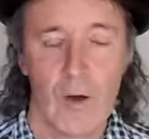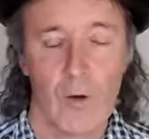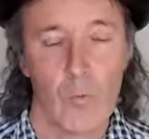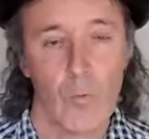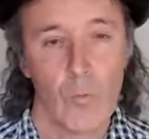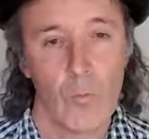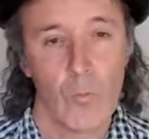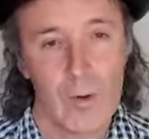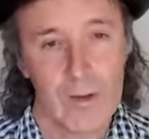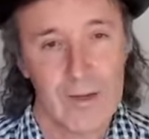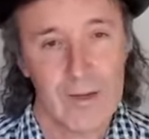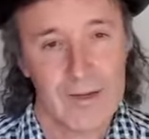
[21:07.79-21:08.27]

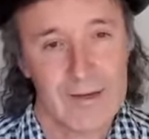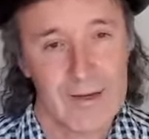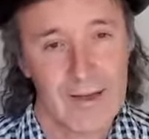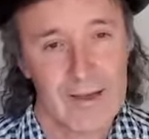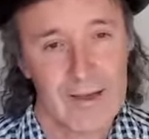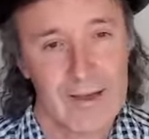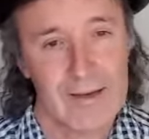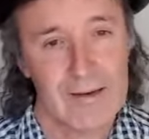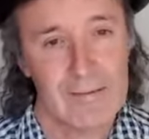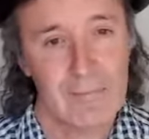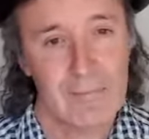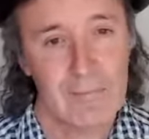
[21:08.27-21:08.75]
we
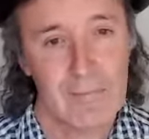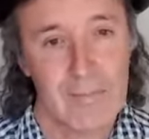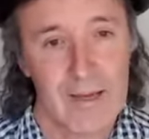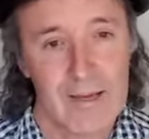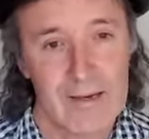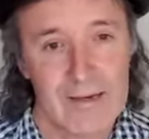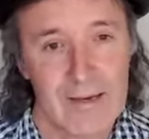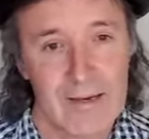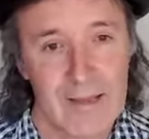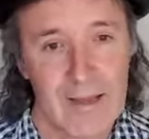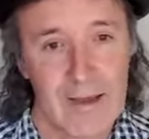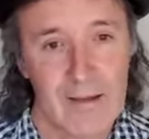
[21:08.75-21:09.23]

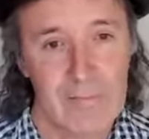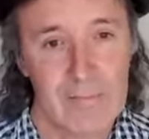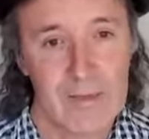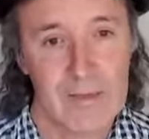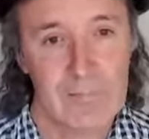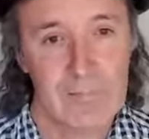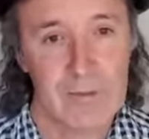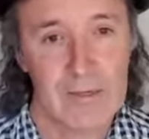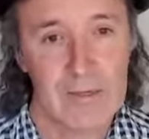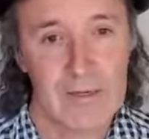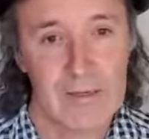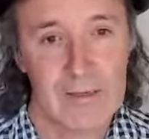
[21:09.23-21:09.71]
may now be
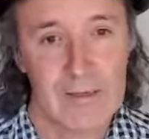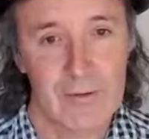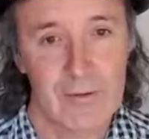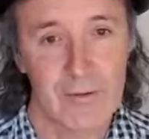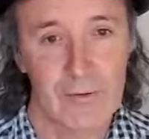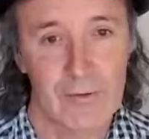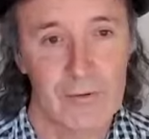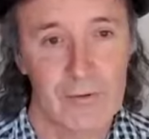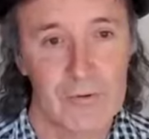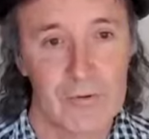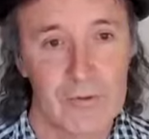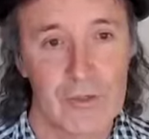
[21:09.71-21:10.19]
being
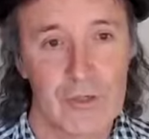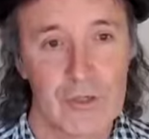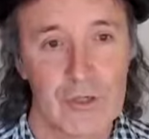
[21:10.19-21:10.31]
called to